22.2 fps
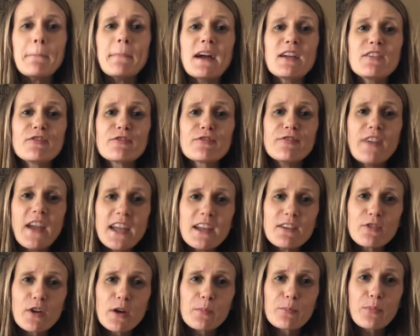My
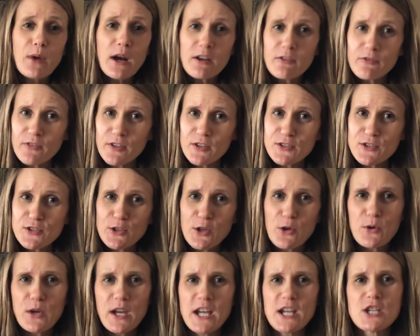favorite breakfast
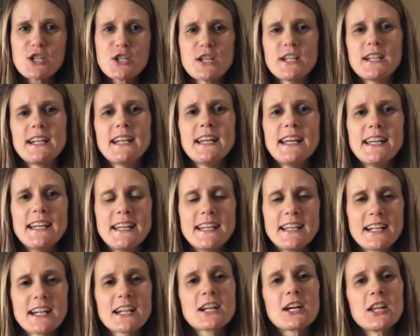location
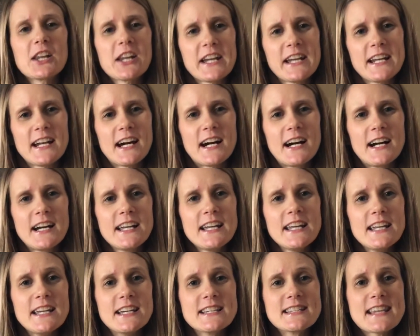in Galena
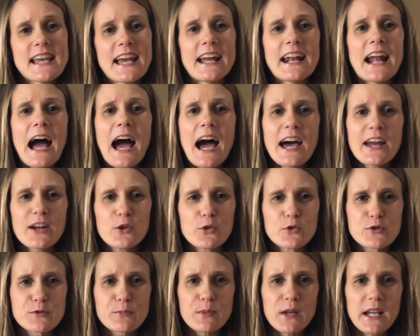is at
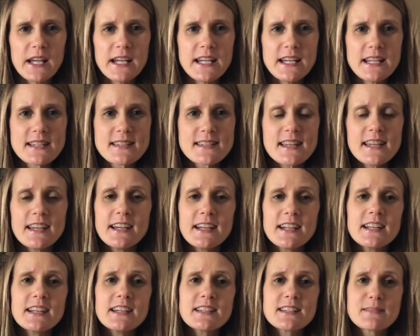Otto's Place.
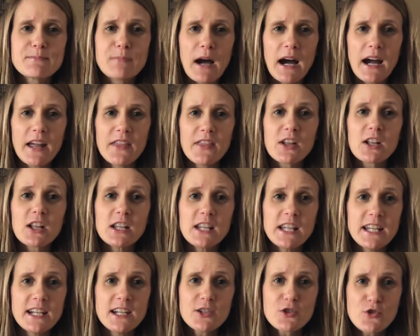It is by the
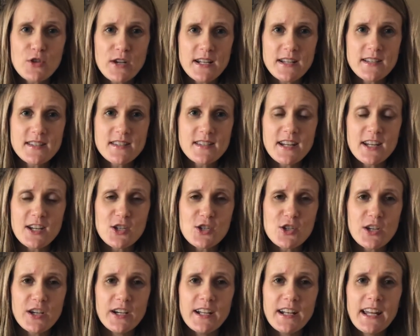Galena train
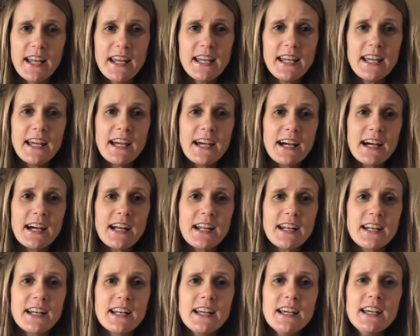station
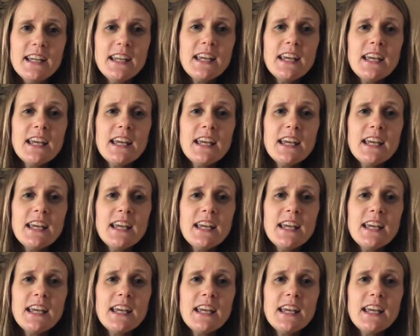and